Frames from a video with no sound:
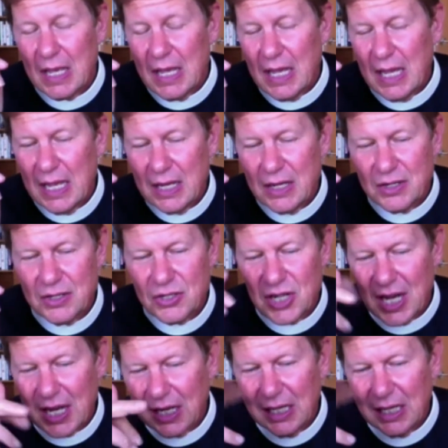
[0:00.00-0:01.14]
And
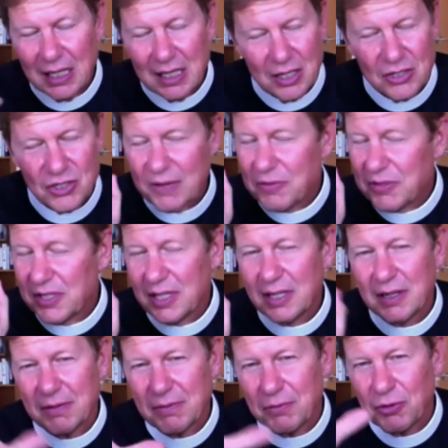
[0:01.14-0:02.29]
John Leland and
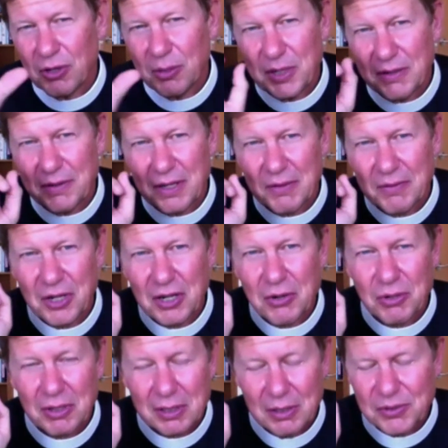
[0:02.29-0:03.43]
Jefferson formed a very
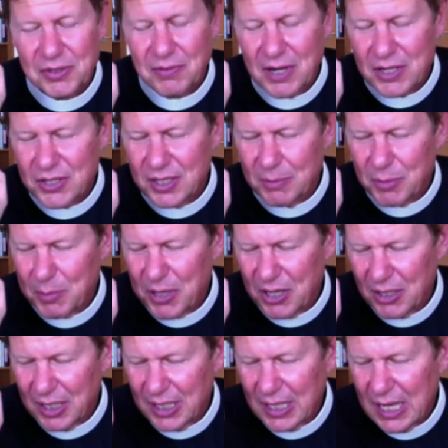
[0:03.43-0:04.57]
close friendship,
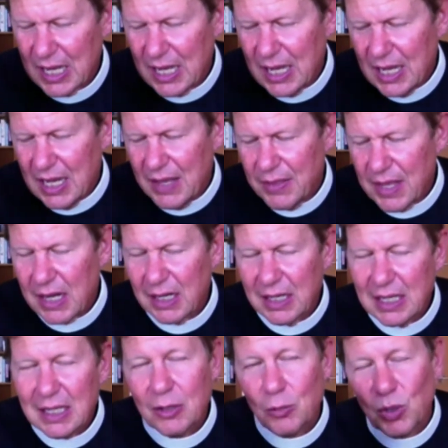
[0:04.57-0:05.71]
apparently. And then
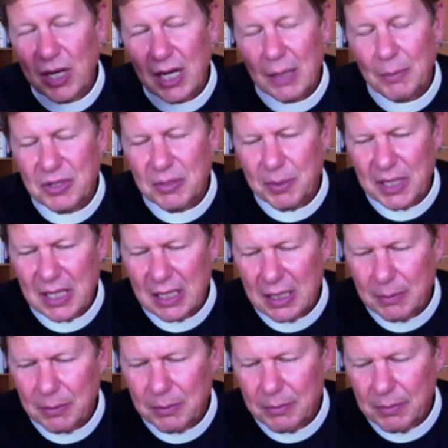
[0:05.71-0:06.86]
Leland went up to
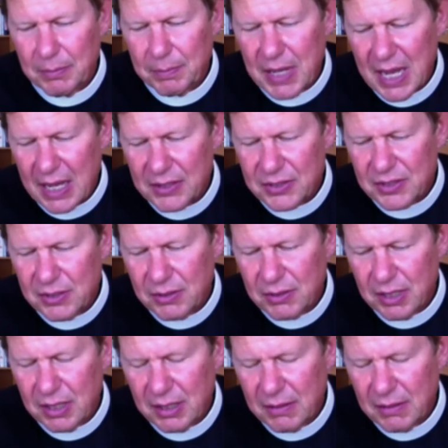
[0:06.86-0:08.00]
become pastor
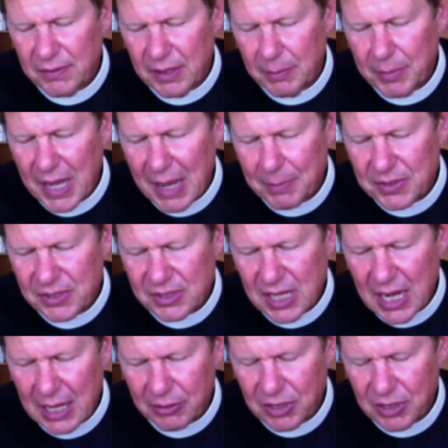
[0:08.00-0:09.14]
of a Baptist
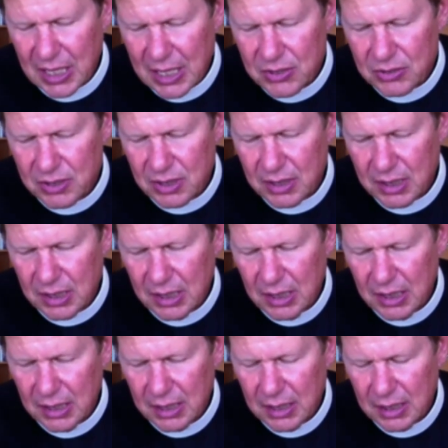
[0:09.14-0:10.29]
congregation
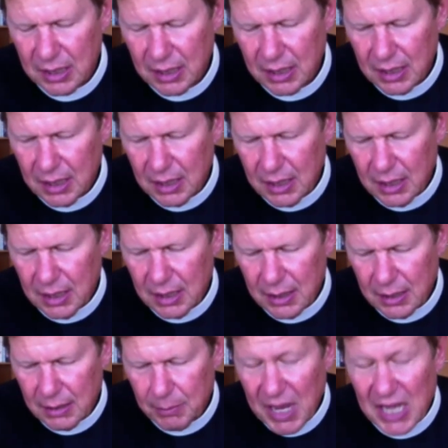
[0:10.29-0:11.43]
in
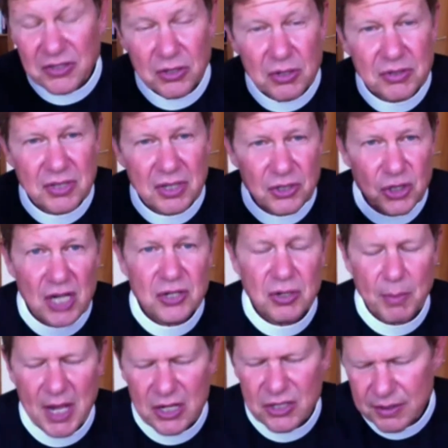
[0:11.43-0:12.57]
Massachusetts, Cheshire,
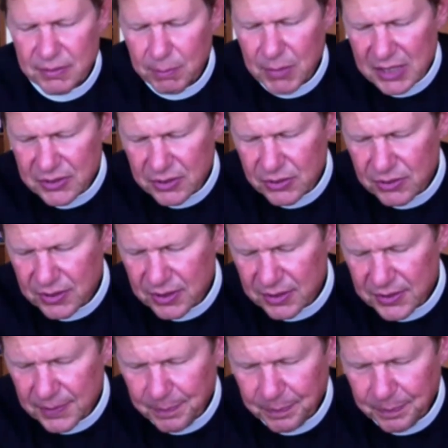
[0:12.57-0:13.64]
Massachusetts.